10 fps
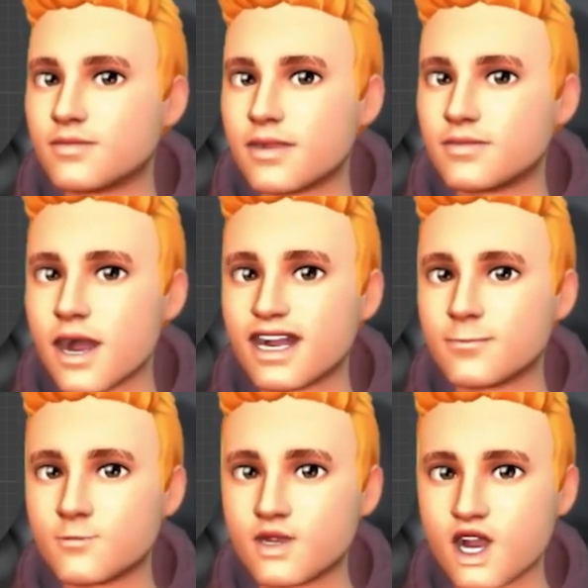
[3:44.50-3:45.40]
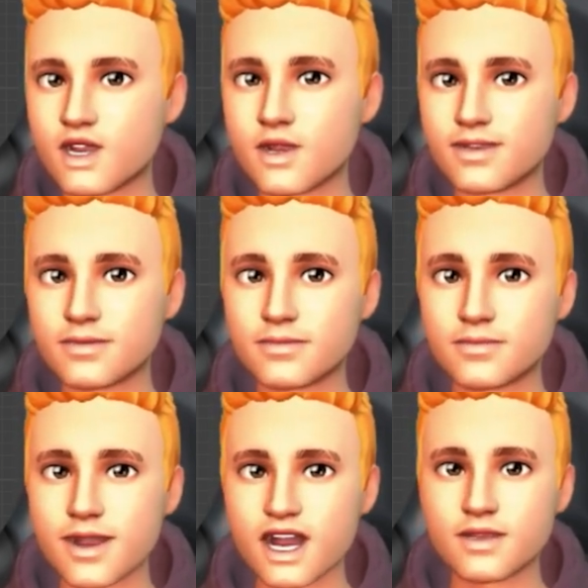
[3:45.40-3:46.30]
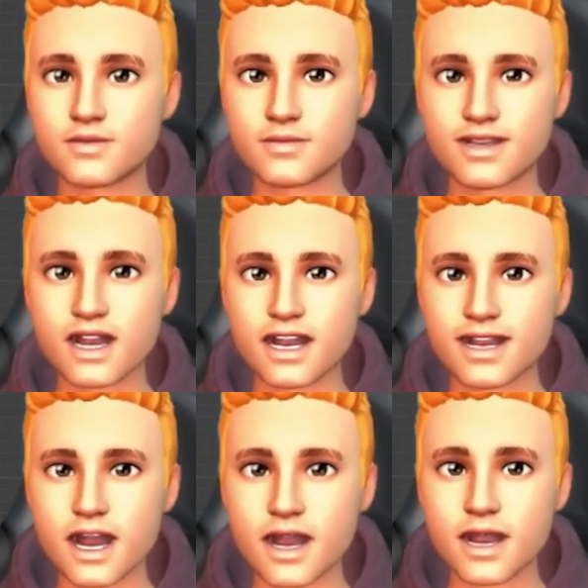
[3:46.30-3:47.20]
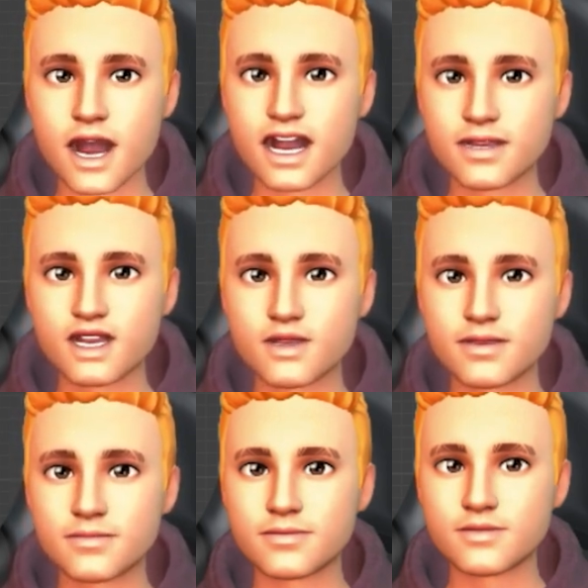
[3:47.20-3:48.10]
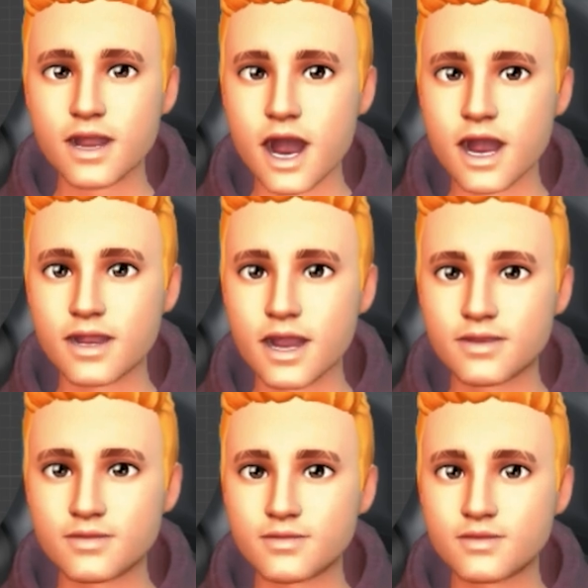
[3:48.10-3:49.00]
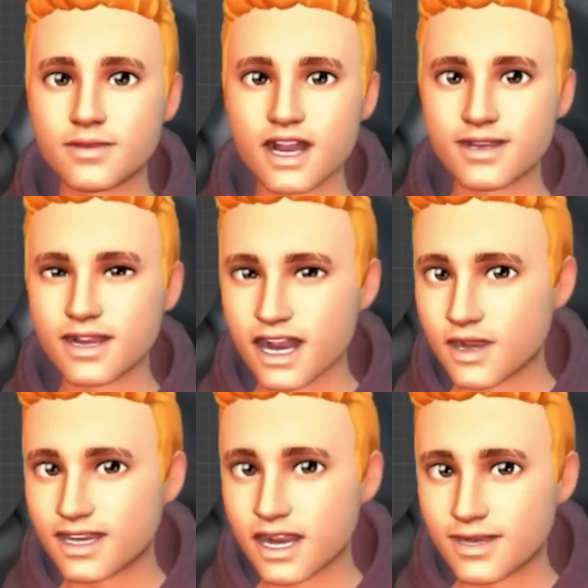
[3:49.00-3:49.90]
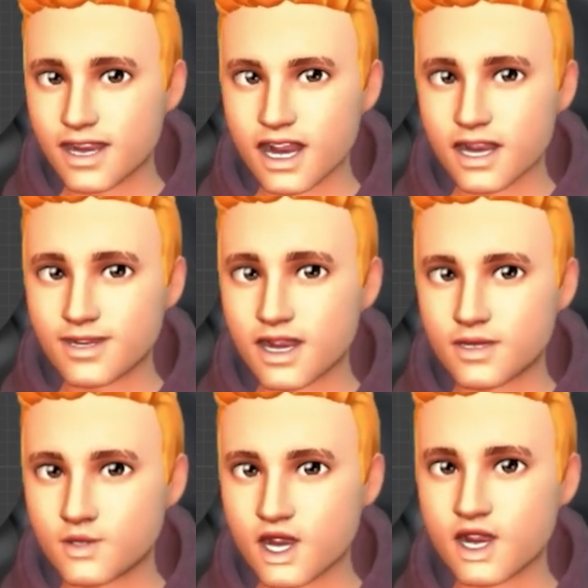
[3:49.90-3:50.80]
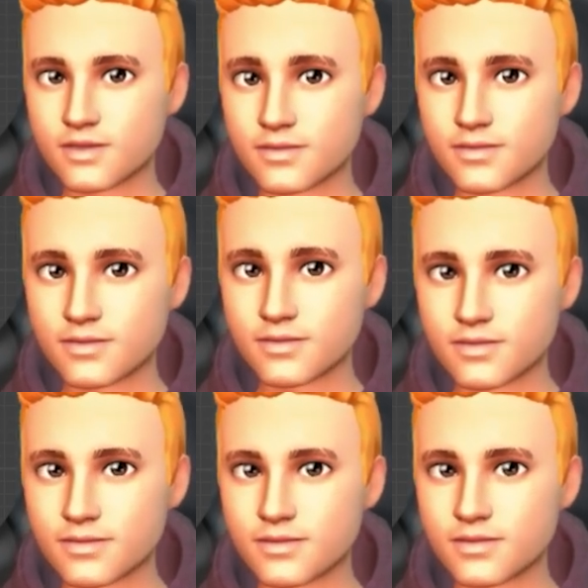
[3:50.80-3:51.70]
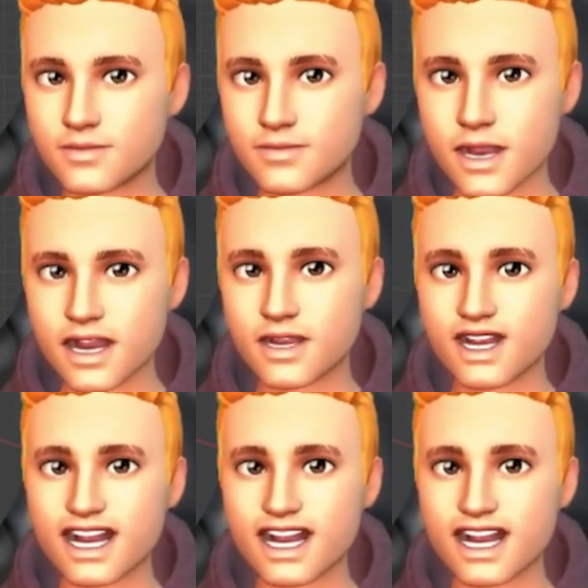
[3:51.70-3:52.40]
press move tool and just click and drag here, and then we can scale it little bit more like this.